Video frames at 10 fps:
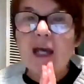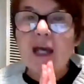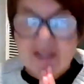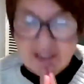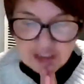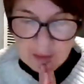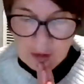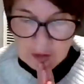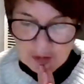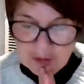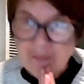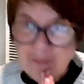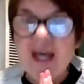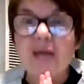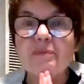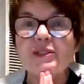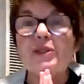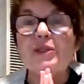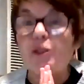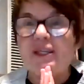Lekshe, welcome. Perhaps
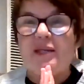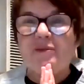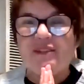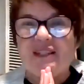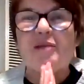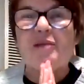we could begin with a little